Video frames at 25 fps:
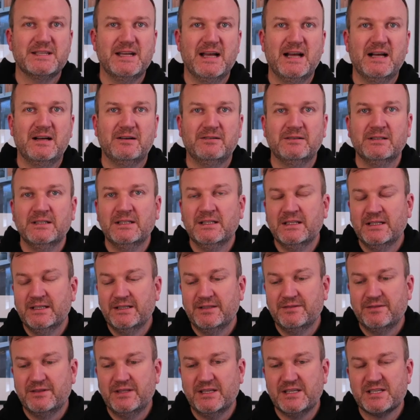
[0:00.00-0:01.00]
Now,
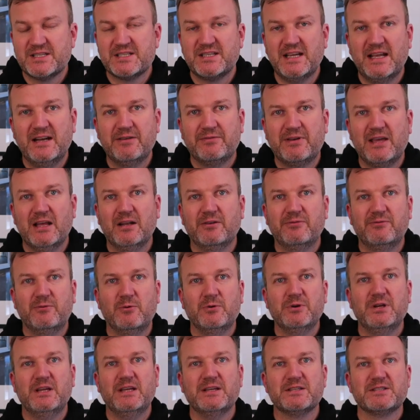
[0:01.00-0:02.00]
the state of
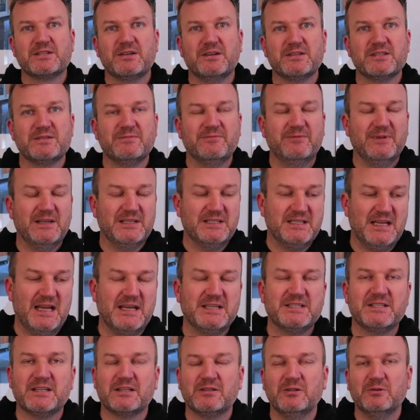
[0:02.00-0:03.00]
California has got some
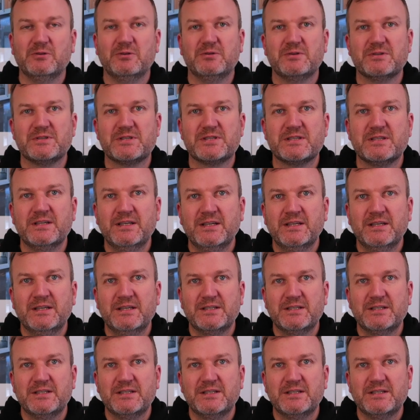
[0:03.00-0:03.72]
fantastic laws